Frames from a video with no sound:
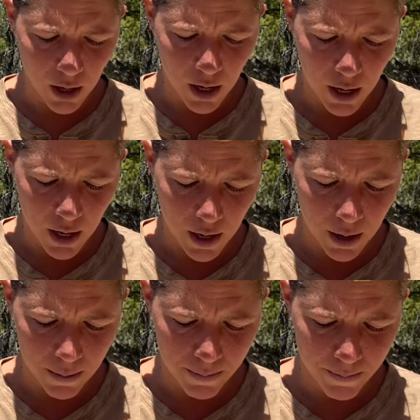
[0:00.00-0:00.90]

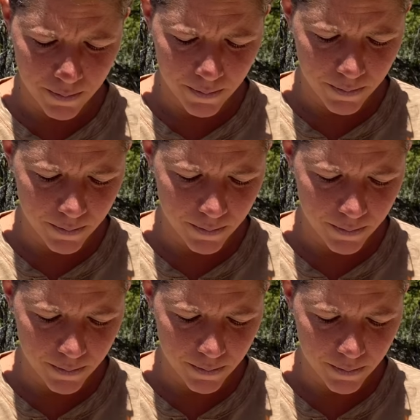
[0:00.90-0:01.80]

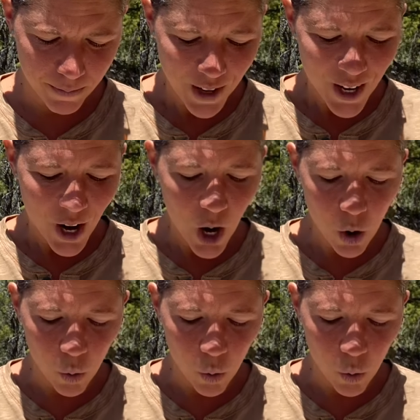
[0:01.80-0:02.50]
Oh,